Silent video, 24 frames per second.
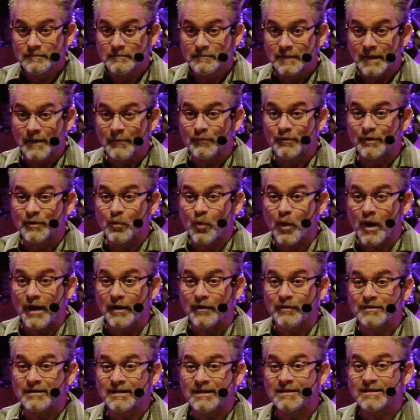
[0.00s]
That
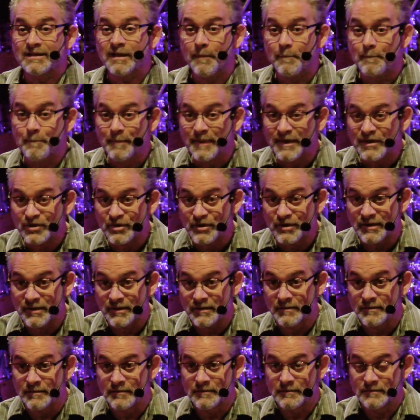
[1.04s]
requires
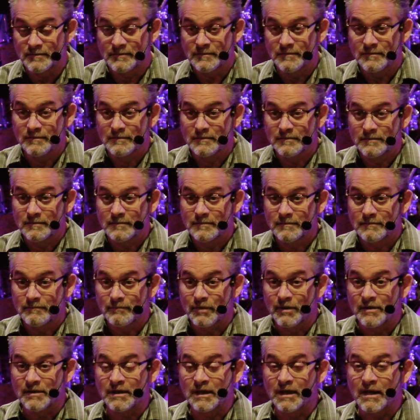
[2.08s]
submission,
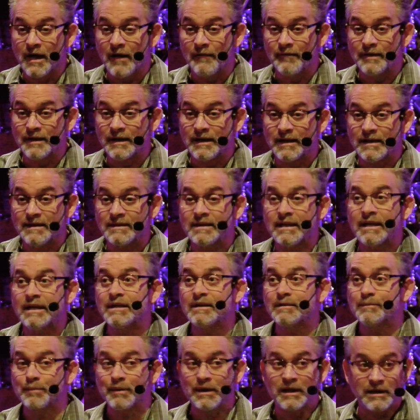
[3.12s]
because the covenant is he
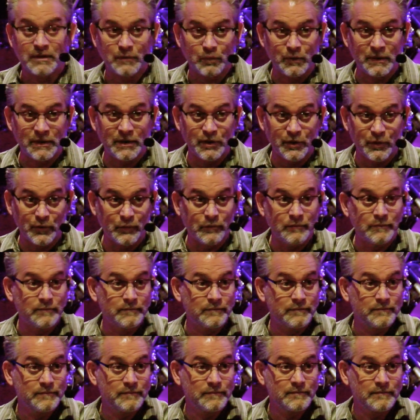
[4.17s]
speaks, we do.
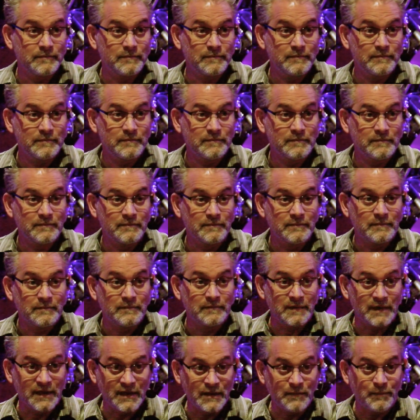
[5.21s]

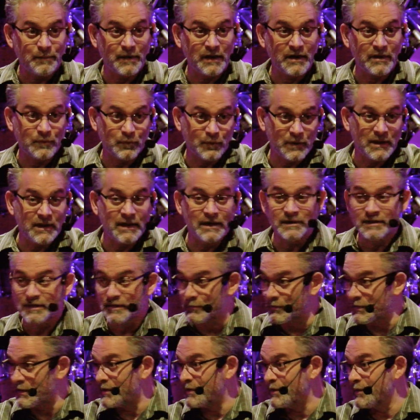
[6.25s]
He speaks, we
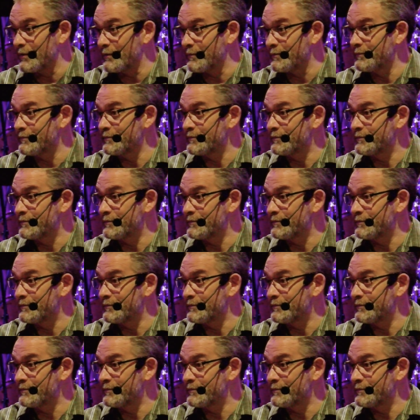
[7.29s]
listen, we do.